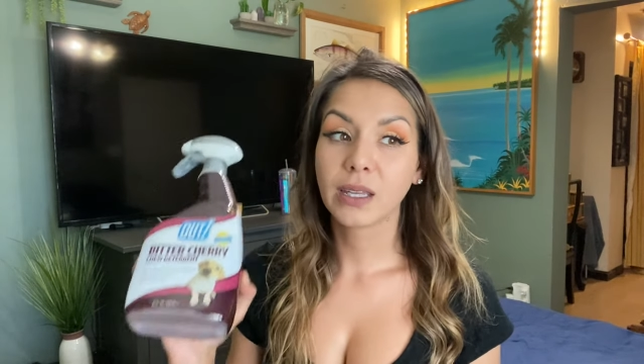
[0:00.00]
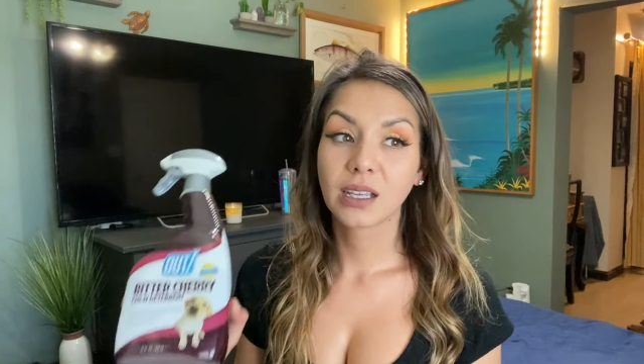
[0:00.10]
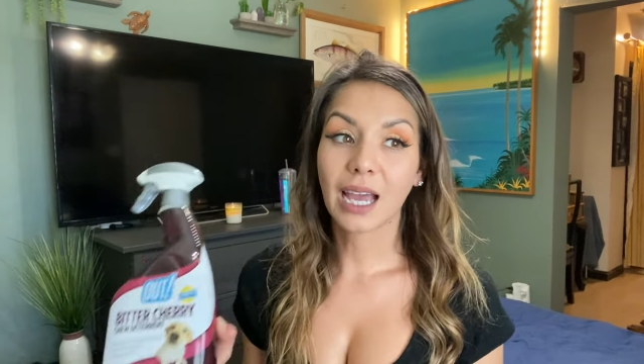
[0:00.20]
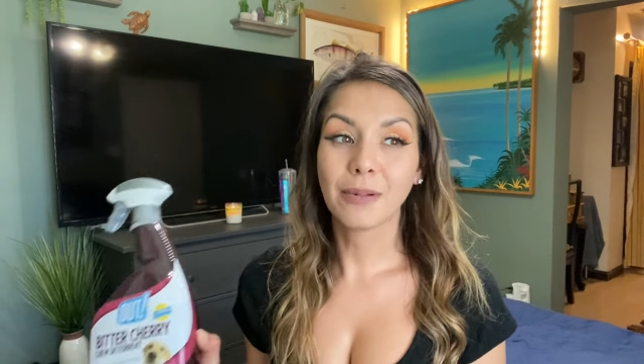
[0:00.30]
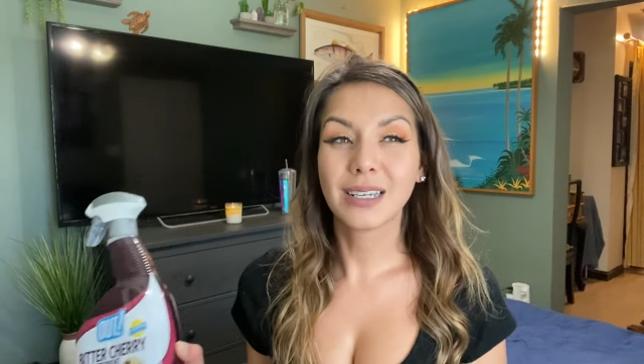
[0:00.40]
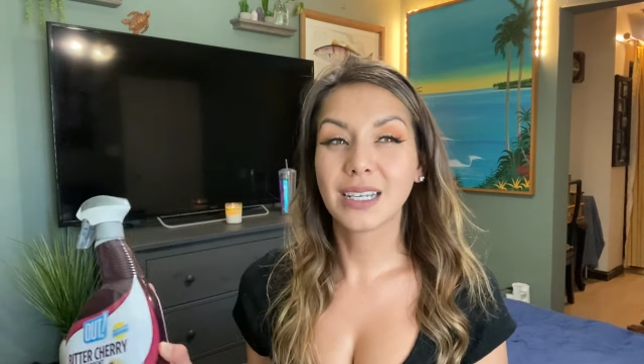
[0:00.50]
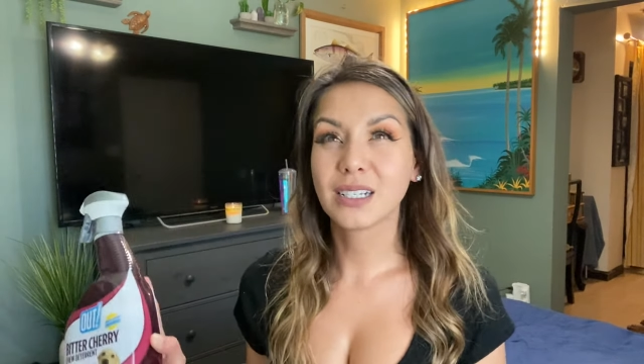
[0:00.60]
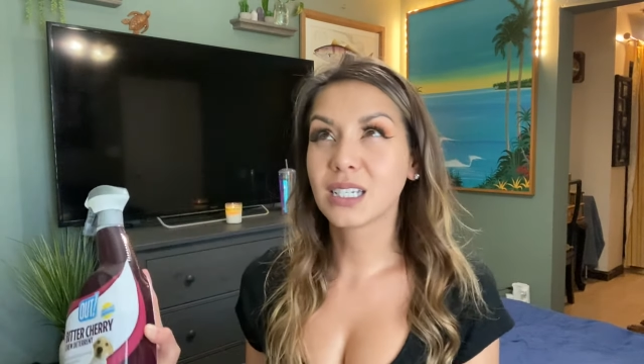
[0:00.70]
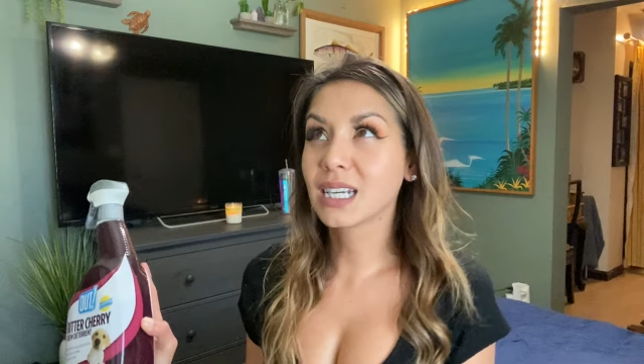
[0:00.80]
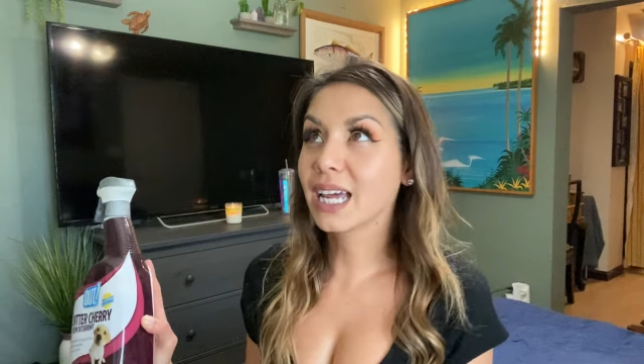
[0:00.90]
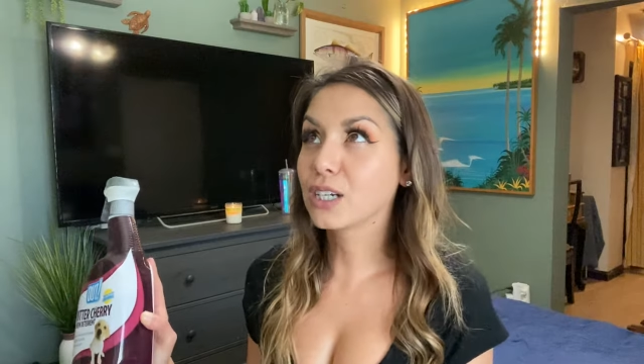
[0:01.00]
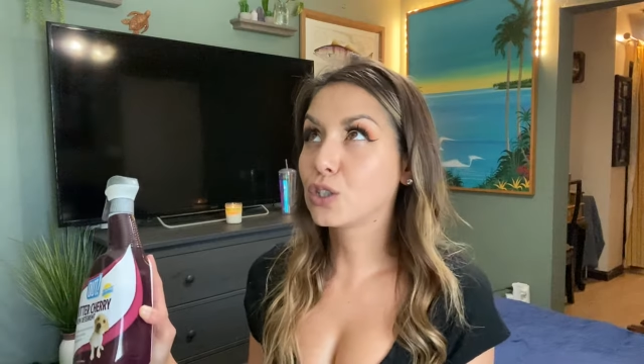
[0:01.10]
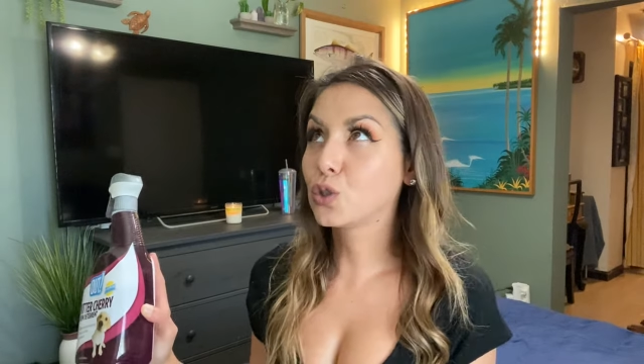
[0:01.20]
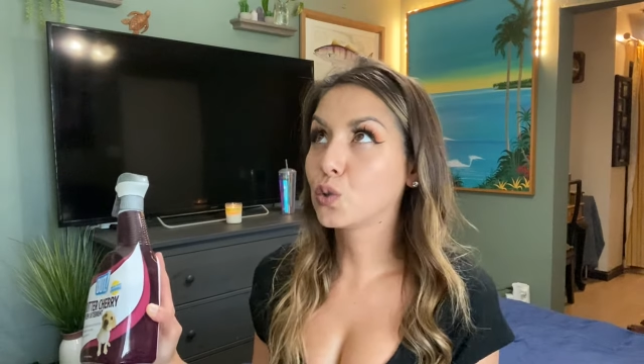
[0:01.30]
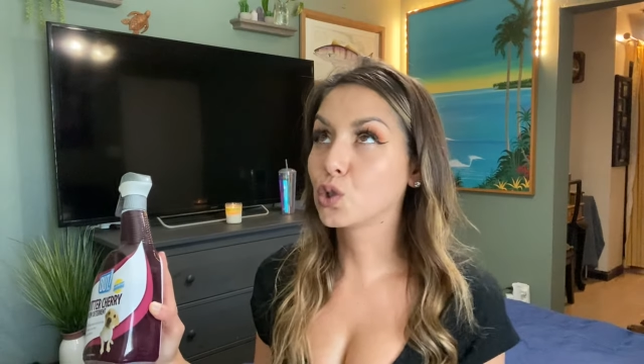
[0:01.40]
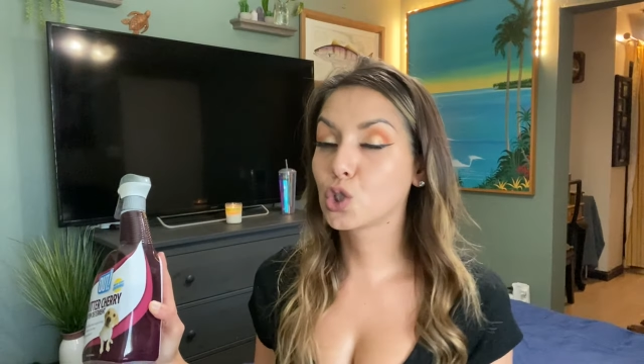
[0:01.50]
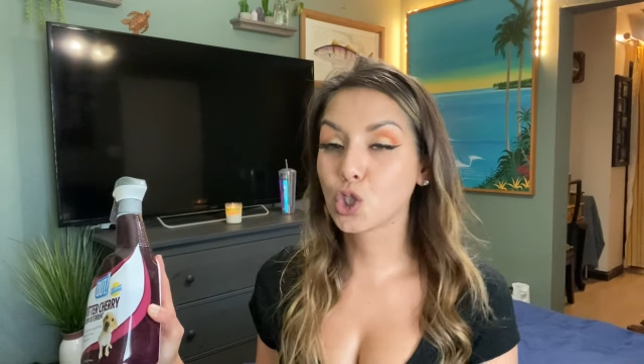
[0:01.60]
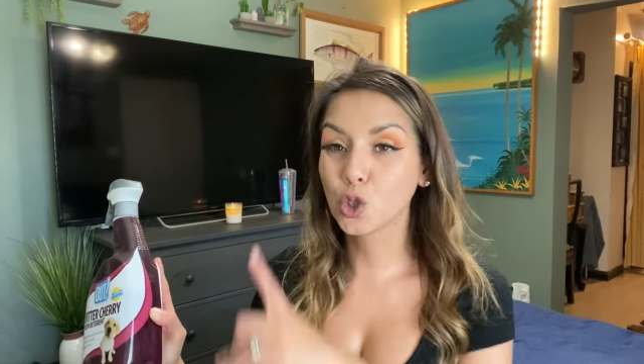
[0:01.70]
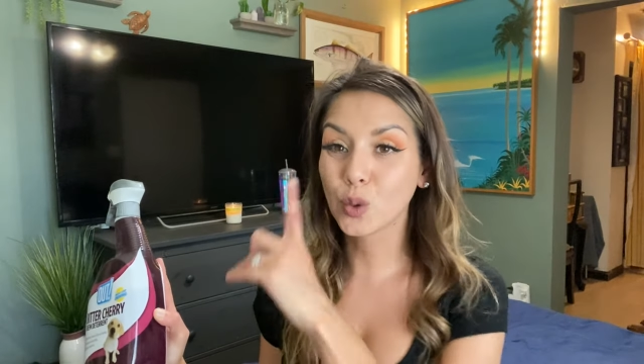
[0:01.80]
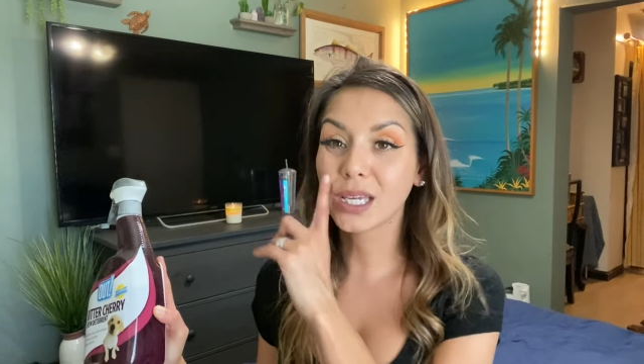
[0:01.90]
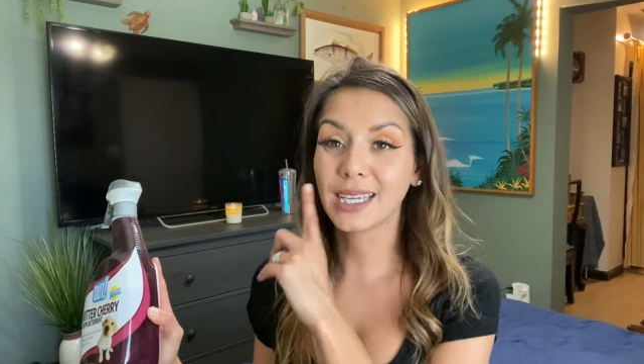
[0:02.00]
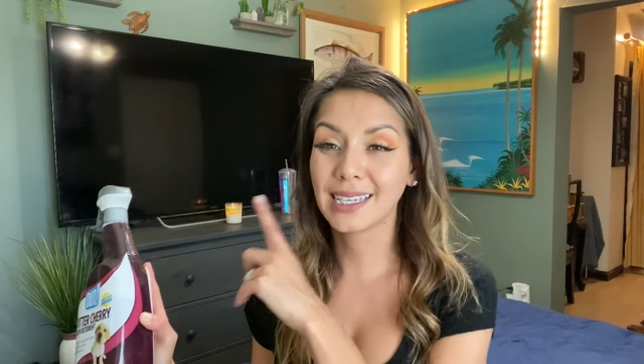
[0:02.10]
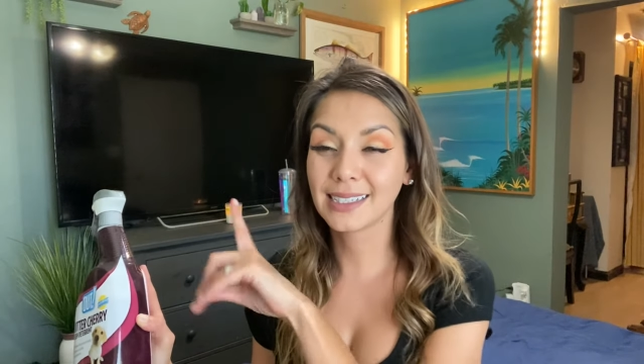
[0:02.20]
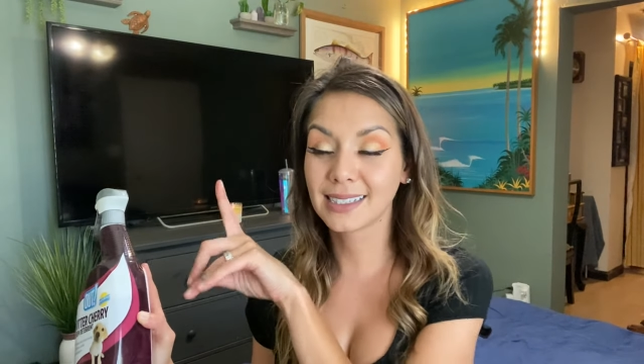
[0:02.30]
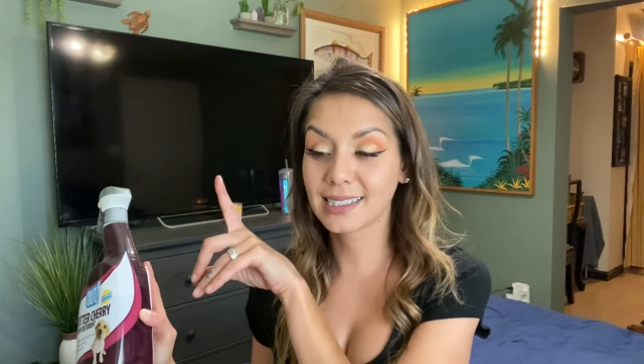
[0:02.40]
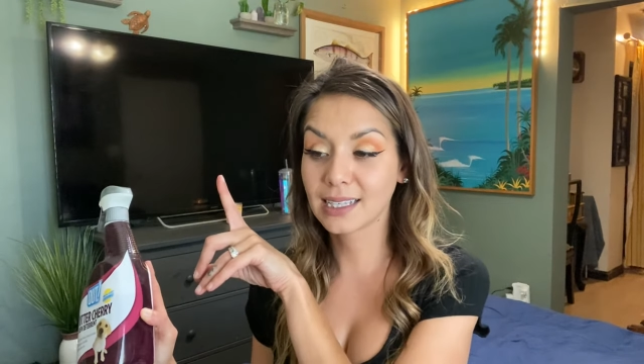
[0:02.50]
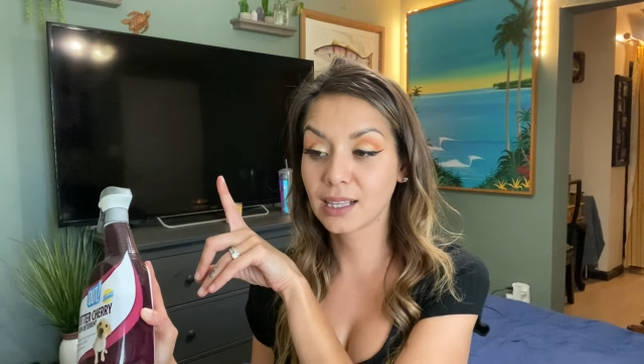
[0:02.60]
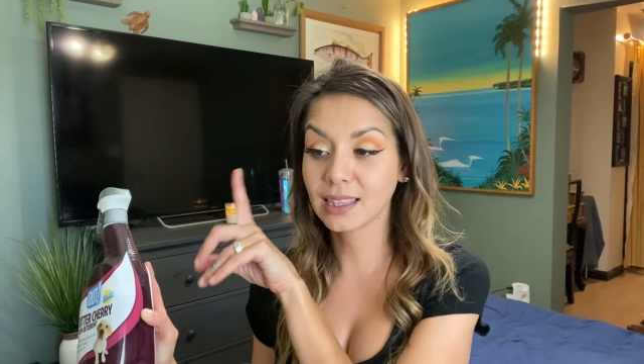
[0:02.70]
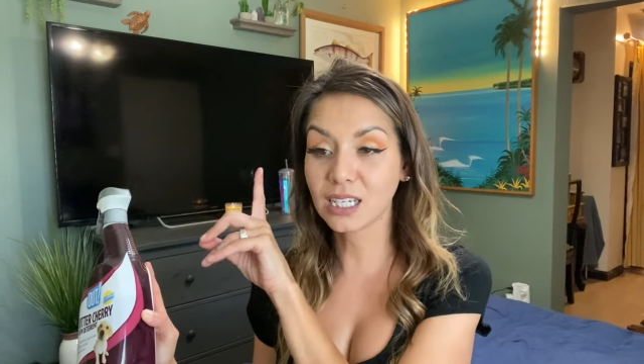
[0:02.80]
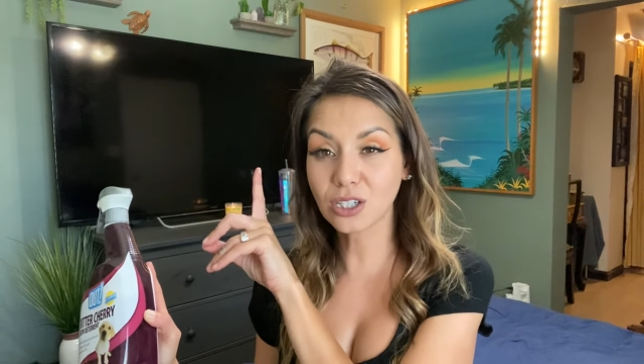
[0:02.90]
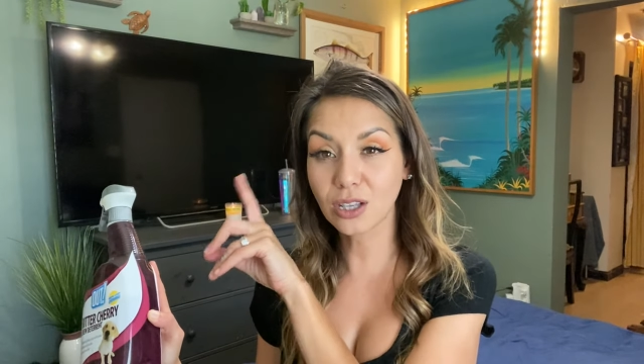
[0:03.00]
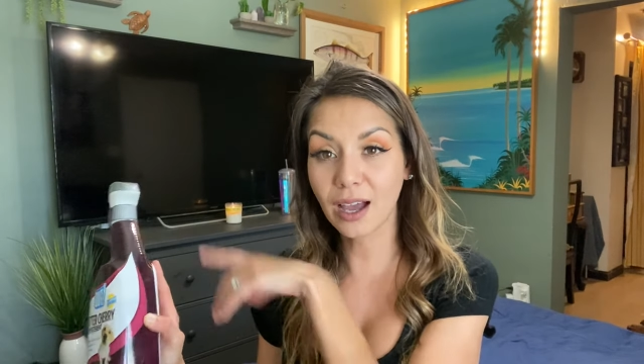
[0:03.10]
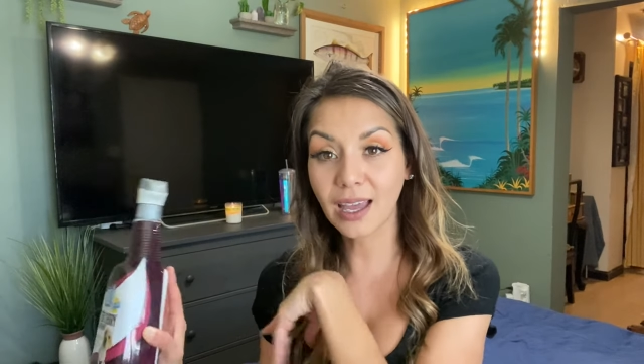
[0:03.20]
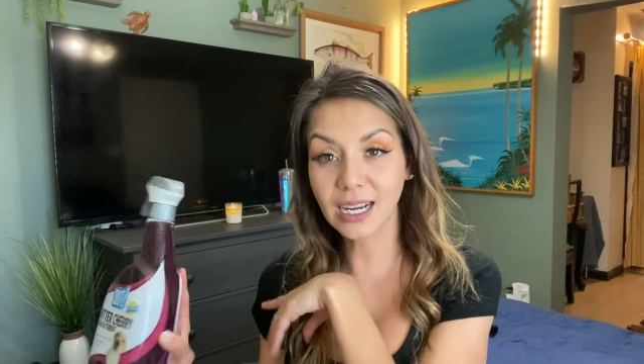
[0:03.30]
Capitan did like to chew his leash a lot,